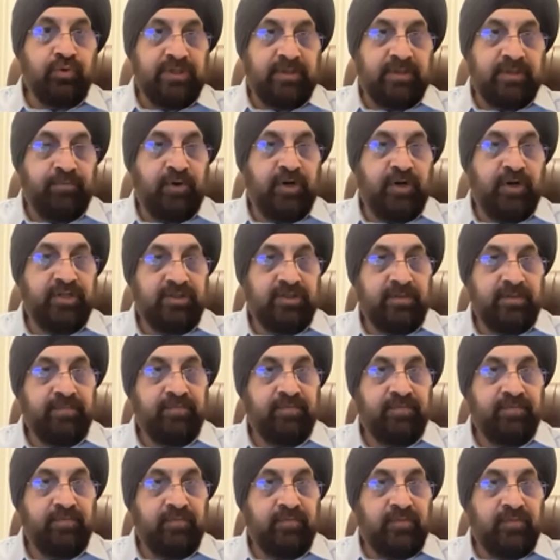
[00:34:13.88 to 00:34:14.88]

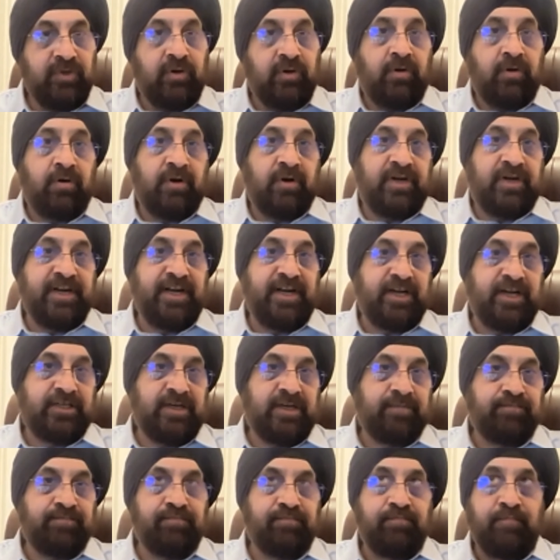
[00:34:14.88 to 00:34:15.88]
symbolism or
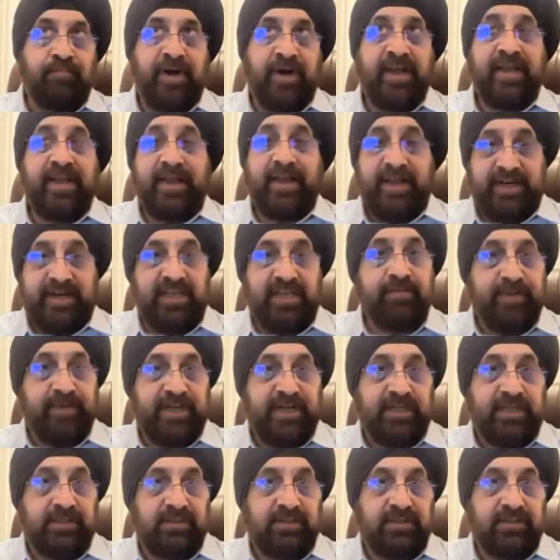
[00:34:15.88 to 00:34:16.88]
leadership by any
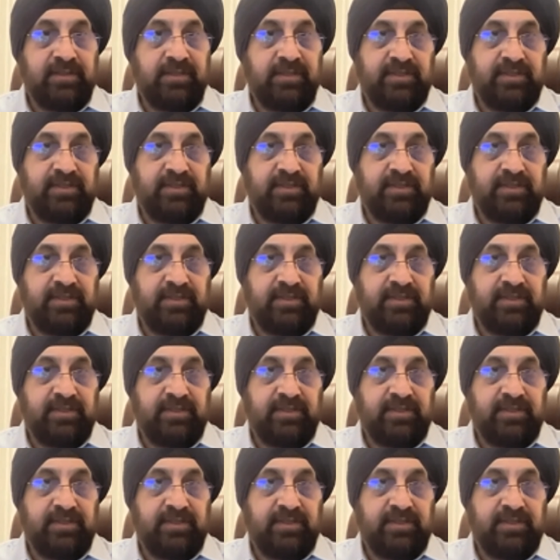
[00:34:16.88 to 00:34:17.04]
means,